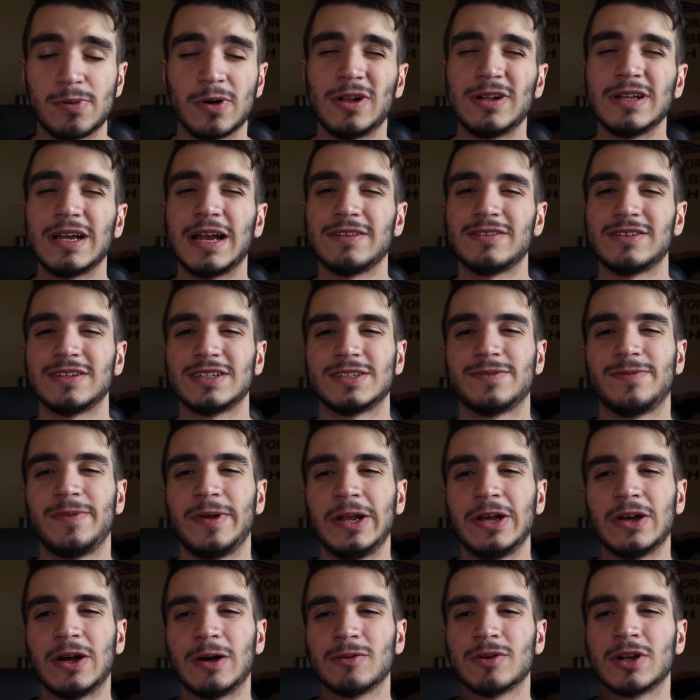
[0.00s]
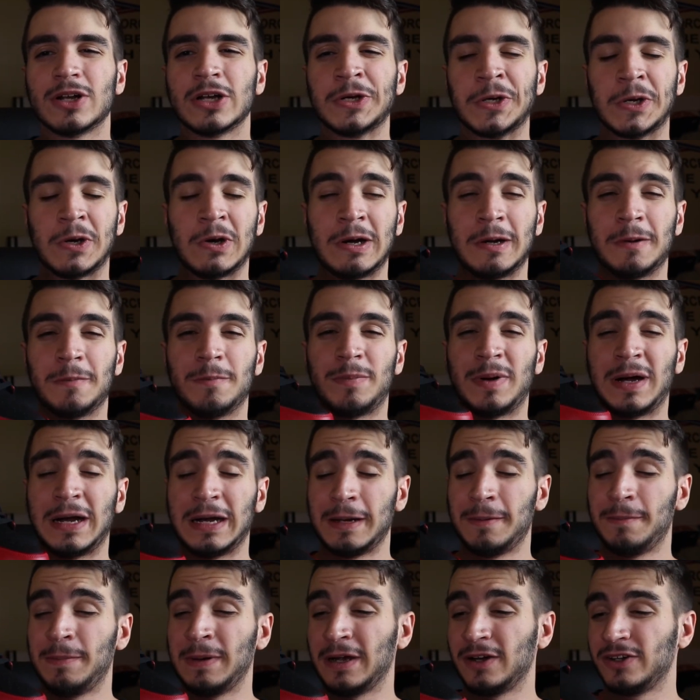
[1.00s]
probably after this video I'm going to go out and
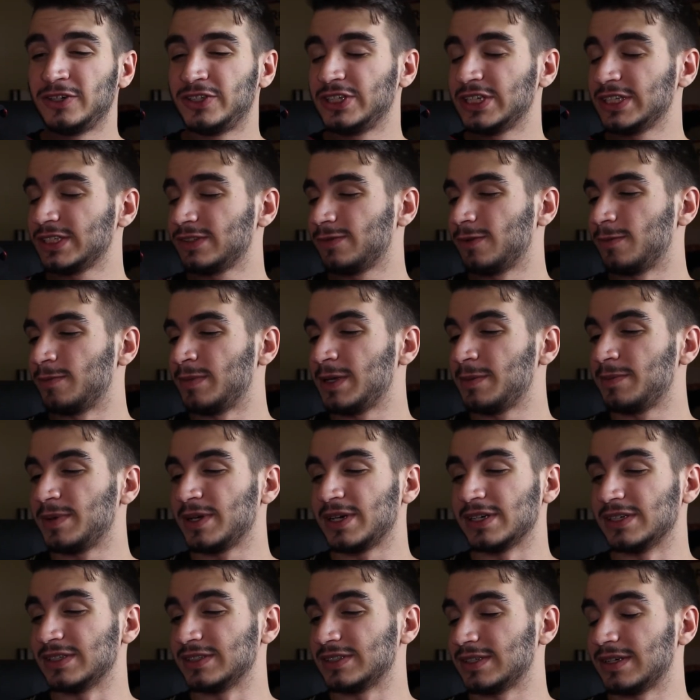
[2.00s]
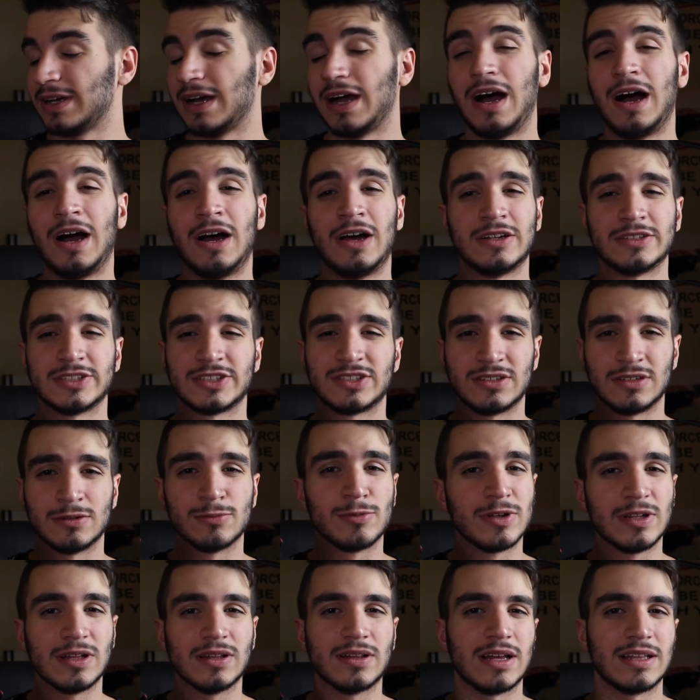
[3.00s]
buy a pair just for me because I honestly
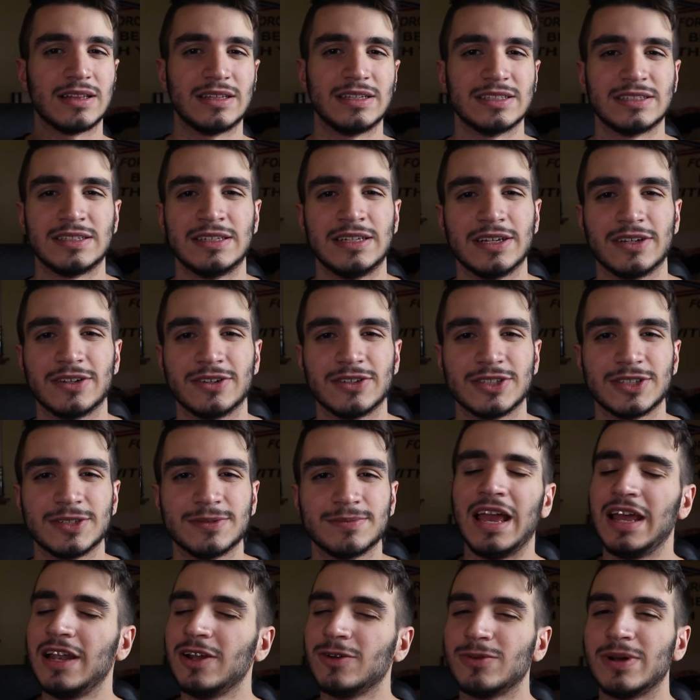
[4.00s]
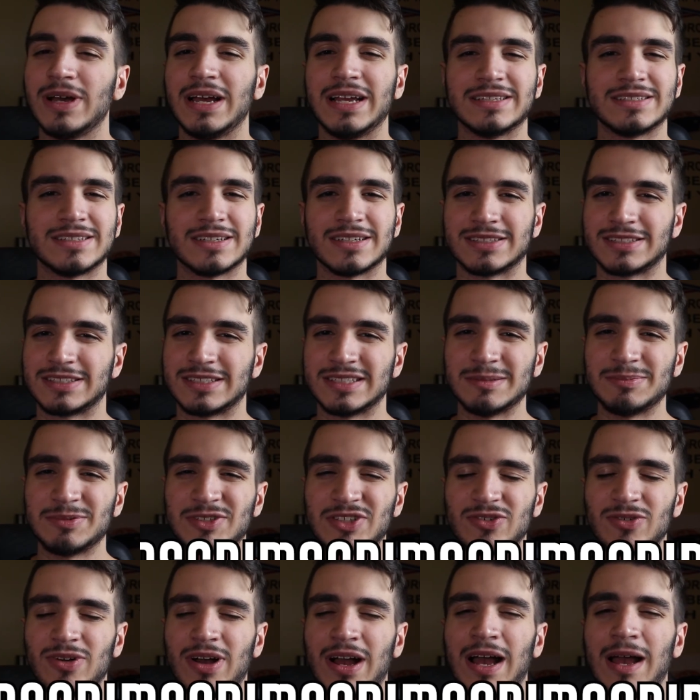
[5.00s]
really like these sneakers. Anyways,
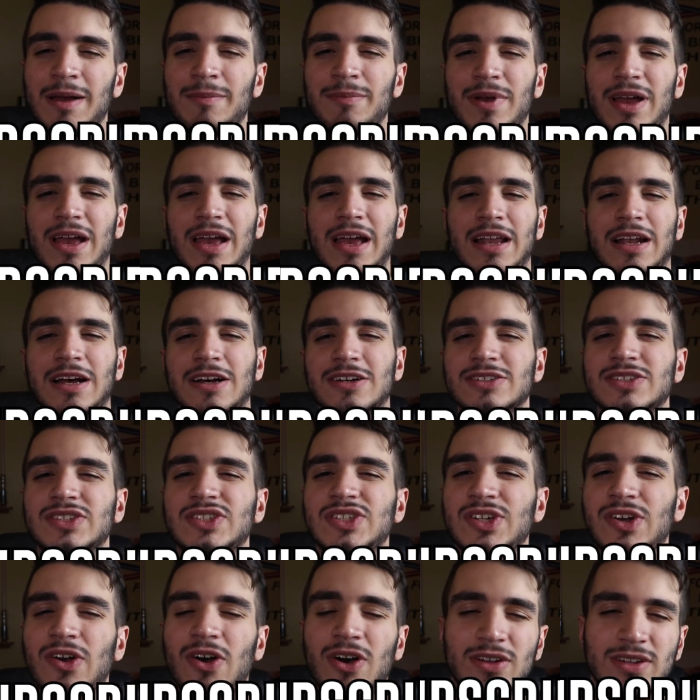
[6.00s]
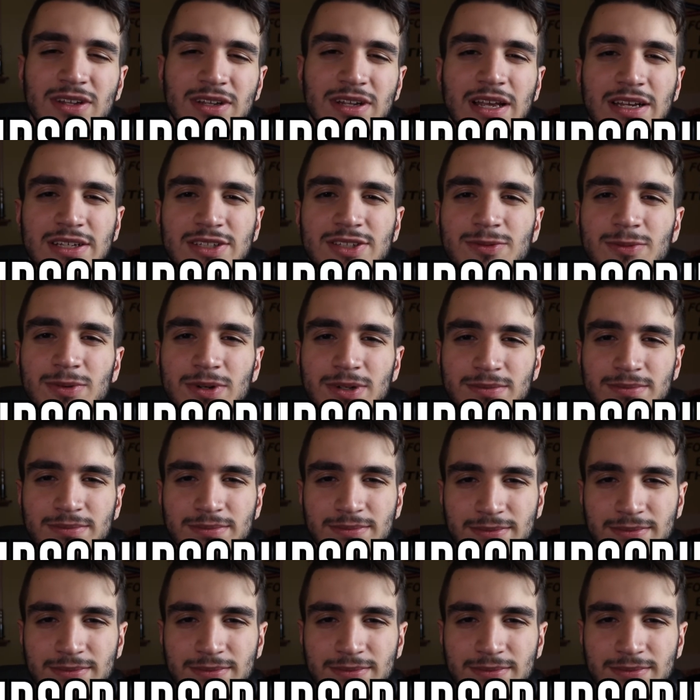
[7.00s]
subscribe and I'll see you all in the next one.